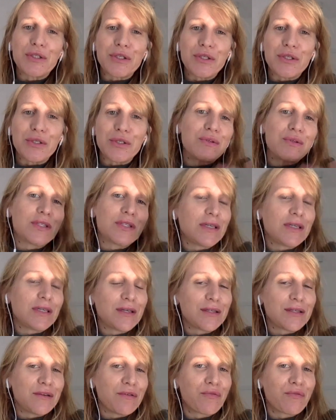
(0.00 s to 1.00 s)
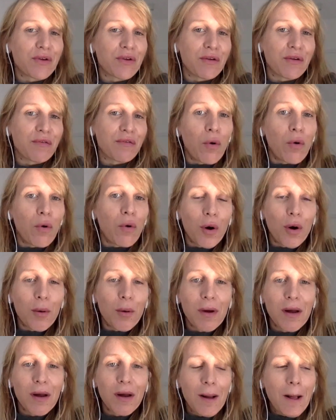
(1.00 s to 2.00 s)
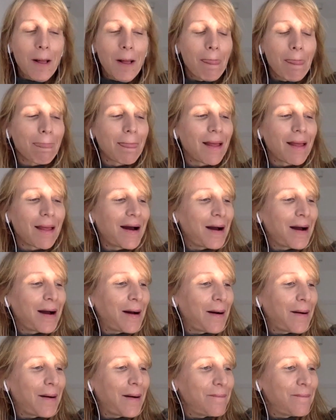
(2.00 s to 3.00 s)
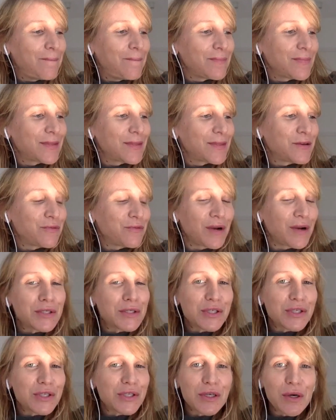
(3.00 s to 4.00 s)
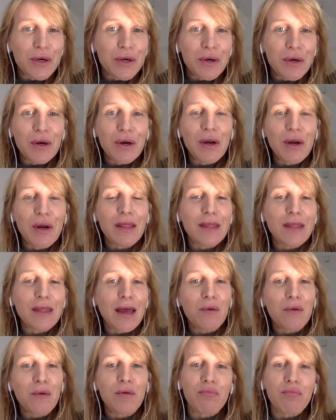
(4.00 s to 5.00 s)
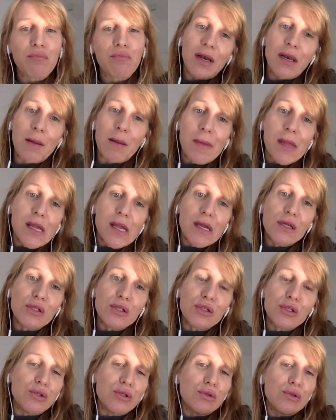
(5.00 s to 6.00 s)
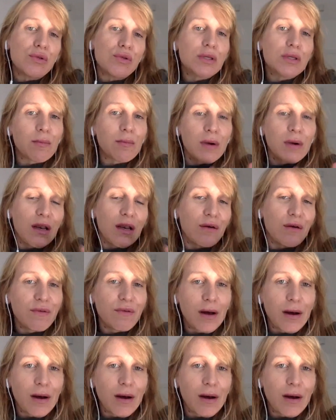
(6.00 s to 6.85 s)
to use the free form to register. And then we brought them in to do some kind of,